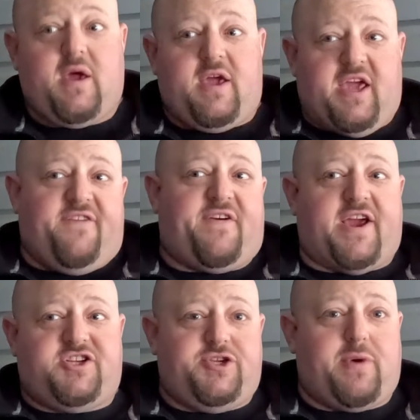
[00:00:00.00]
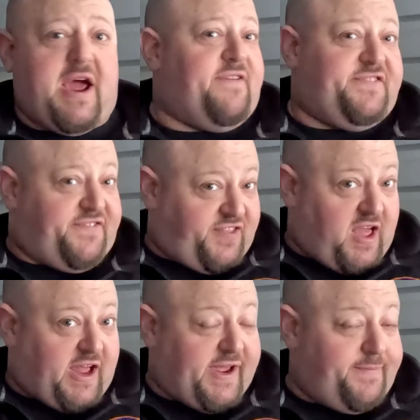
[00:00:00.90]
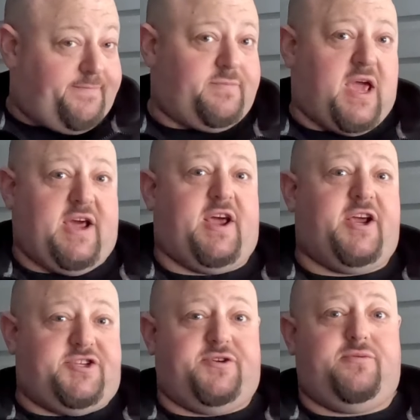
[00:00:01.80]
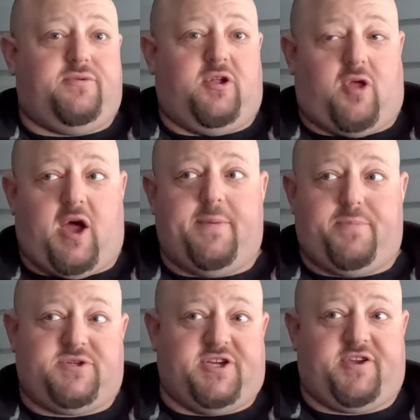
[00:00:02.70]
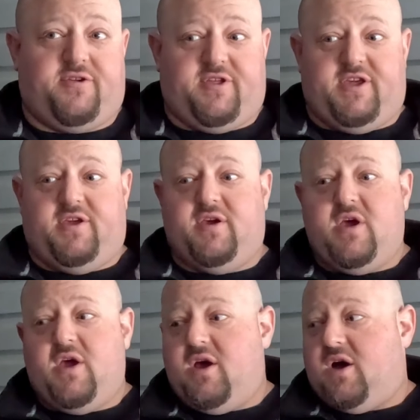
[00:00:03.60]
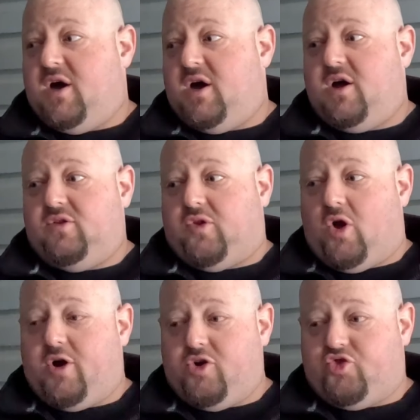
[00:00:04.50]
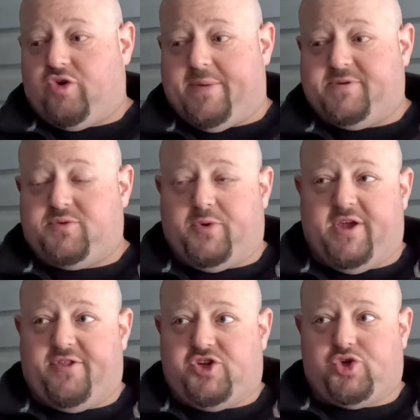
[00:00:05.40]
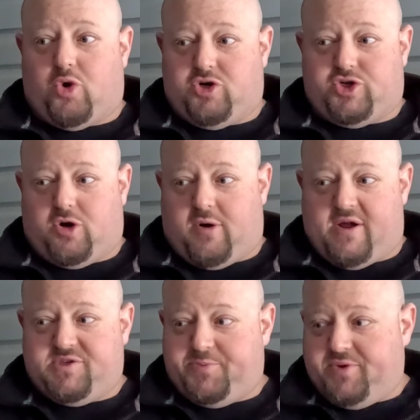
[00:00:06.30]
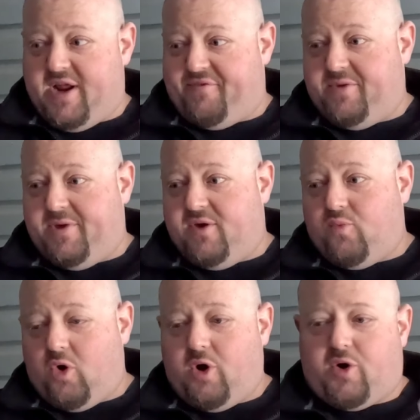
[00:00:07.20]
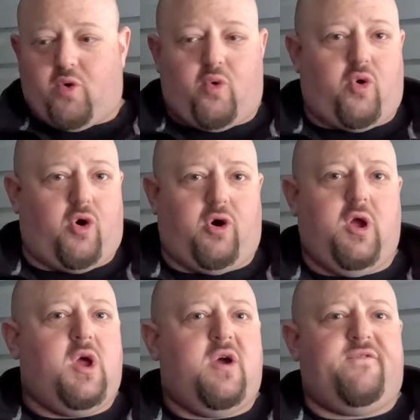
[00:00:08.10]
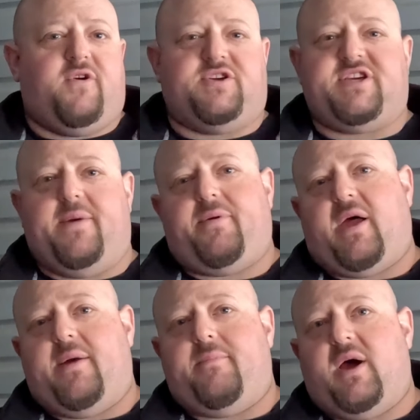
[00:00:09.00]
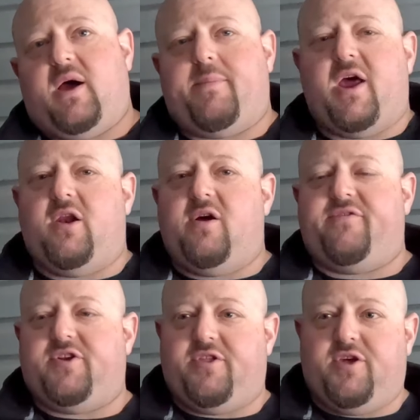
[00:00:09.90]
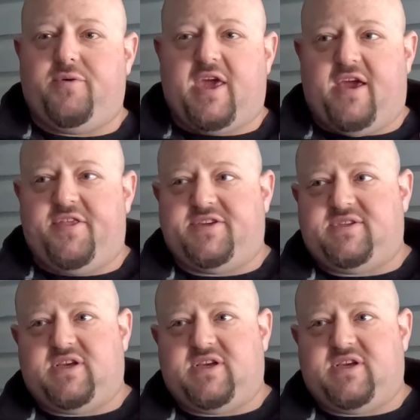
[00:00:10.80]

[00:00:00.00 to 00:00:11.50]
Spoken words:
if I do have to fly, and I do a lot, particularly longer trips with shorter turnarounds between having to be at work, or, for example, I'm headed over to the UK this